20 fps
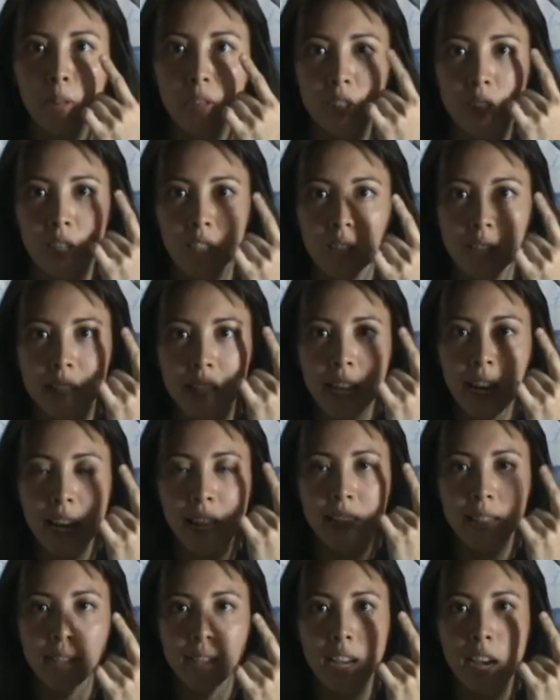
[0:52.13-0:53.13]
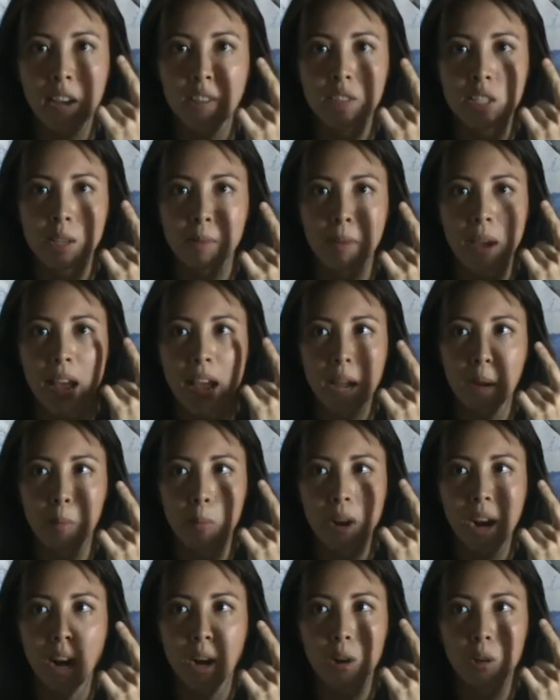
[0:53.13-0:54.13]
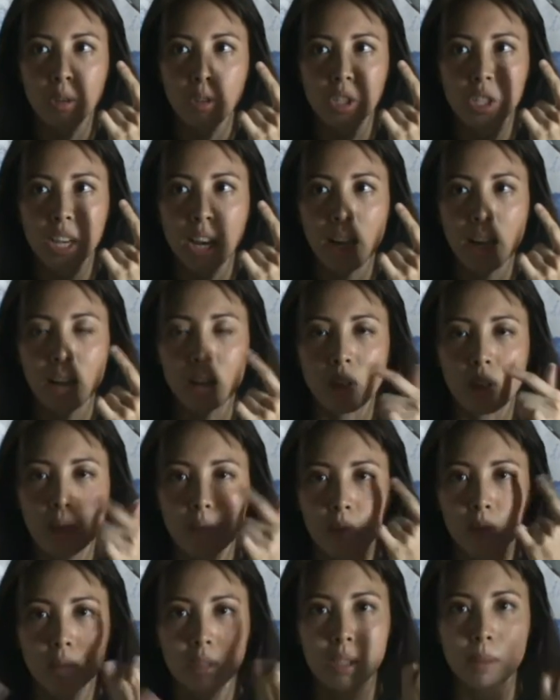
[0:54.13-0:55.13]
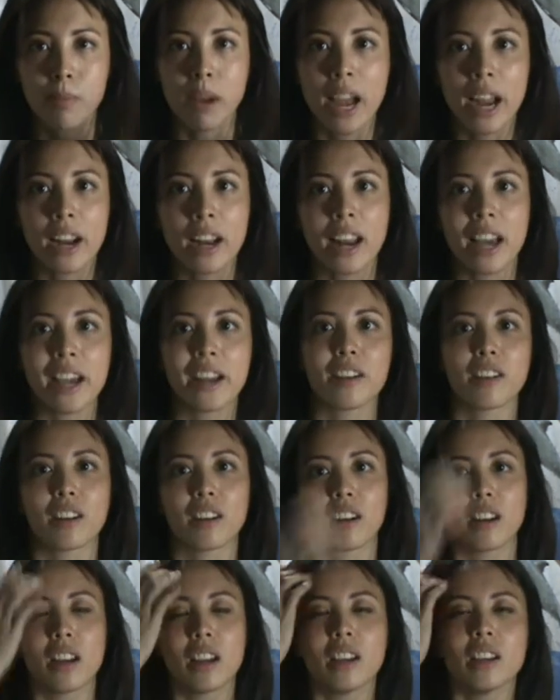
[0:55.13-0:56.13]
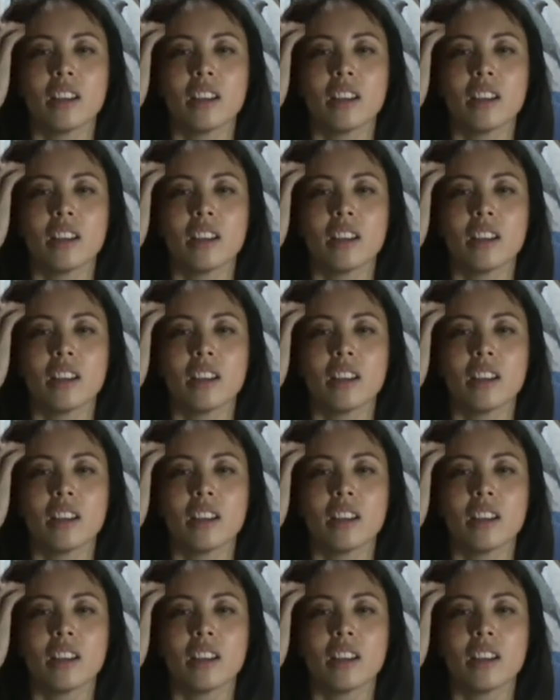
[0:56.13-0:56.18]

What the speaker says: If you can see, I still have some eyebrow shadow, some eyeliner.